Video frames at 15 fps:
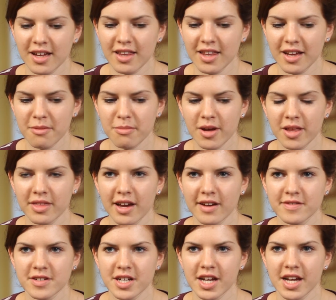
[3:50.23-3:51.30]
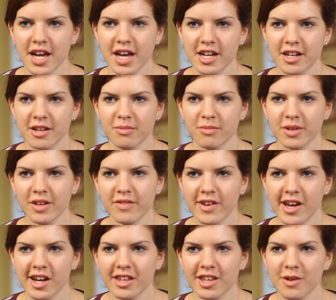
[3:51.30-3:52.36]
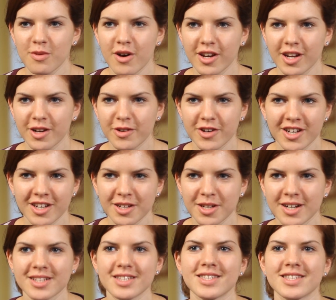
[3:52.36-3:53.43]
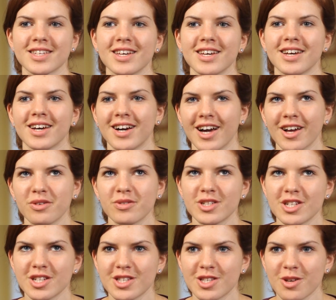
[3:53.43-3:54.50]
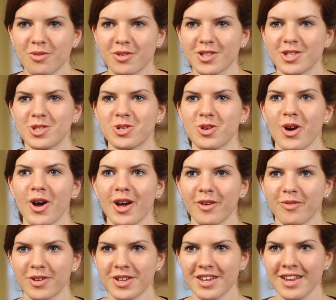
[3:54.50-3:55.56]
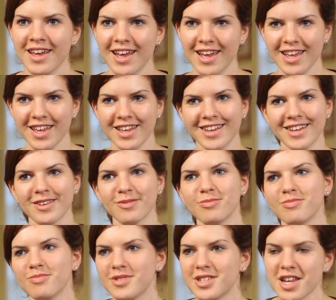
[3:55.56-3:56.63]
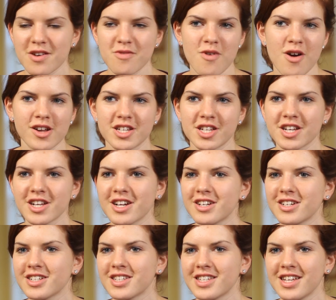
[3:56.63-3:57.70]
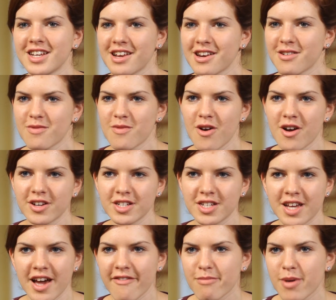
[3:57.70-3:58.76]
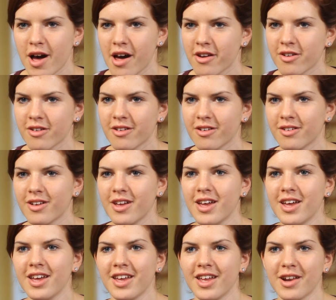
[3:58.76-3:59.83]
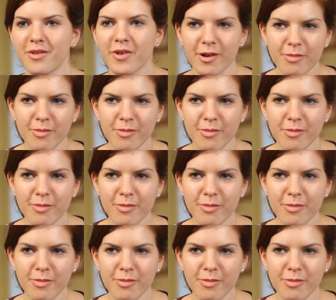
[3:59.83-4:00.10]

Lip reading: I think, a month after I had him. He finally wanted one because I was just so distraught. One day he didn't want to nurse, he didn't want to have a bottle, he didn't